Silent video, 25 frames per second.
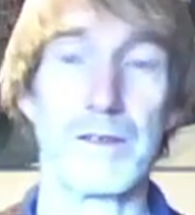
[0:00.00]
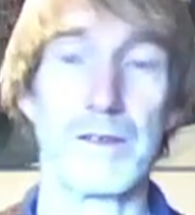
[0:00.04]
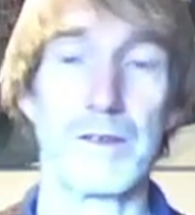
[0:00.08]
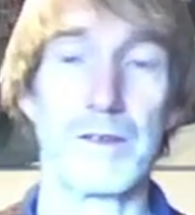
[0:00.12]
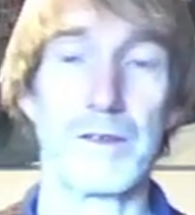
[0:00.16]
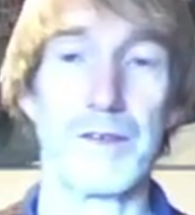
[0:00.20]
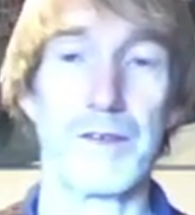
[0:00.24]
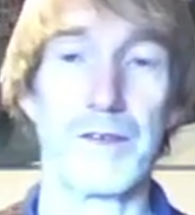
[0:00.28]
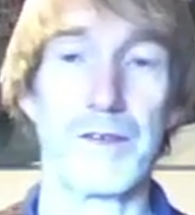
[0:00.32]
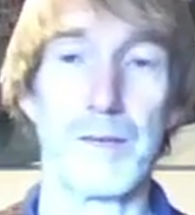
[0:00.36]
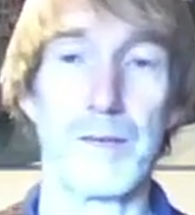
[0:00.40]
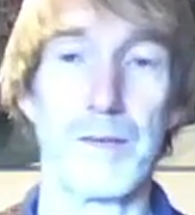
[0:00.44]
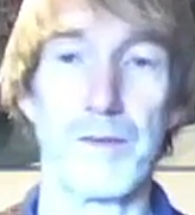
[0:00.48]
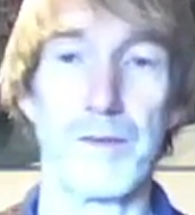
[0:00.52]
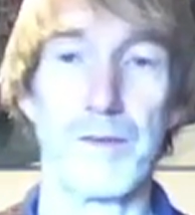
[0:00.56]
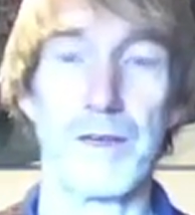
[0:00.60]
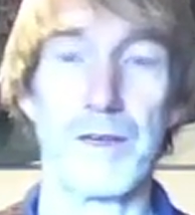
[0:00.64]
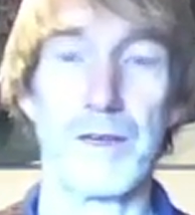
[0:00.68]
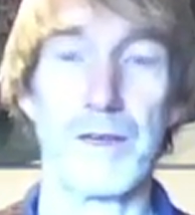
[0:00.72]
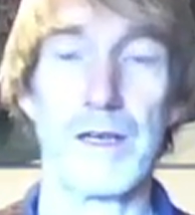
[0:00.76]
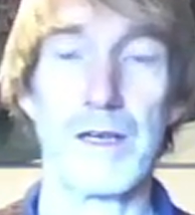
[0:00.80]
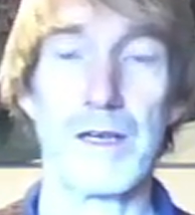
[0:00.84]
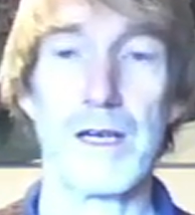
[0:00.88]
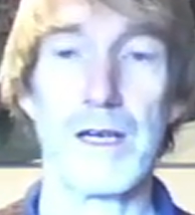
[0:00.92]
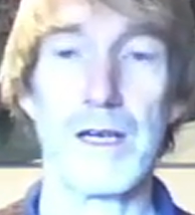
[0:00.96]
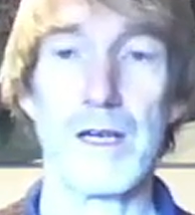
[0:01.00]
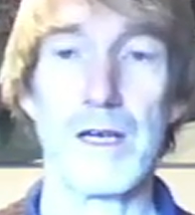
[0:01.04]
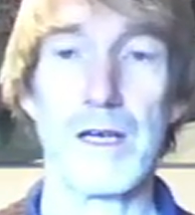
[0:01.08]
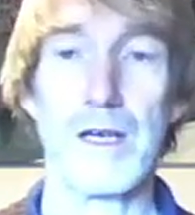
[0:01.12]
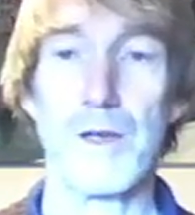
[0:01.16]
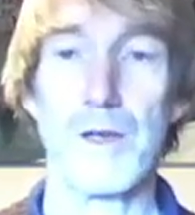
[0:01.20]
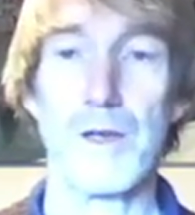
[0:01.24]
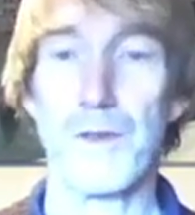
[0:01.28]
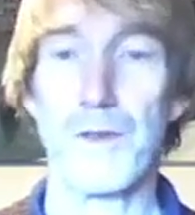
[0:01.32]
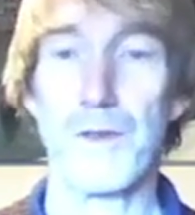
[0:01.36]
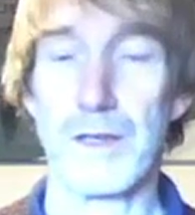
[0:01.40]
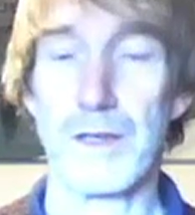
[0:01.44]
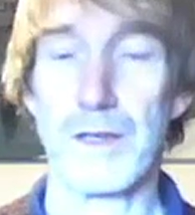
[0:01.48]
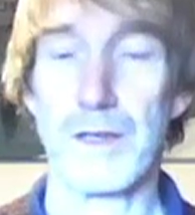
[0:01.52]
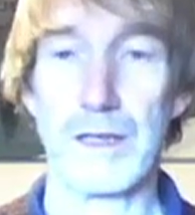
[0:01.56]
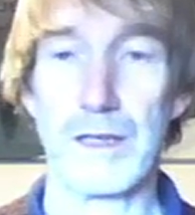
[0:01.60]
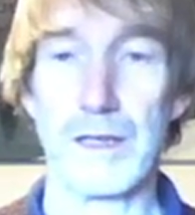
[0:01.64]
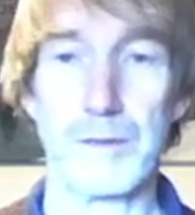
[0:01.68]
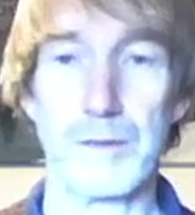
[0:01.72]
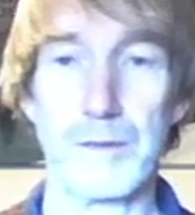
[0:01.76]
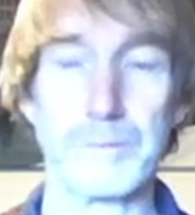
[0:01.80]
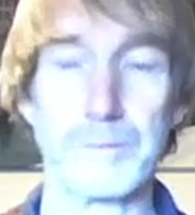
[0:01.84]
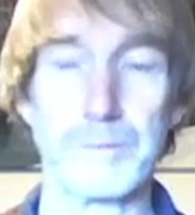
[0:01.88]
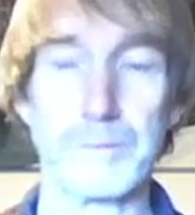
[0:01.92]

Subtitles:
diameter cyclone.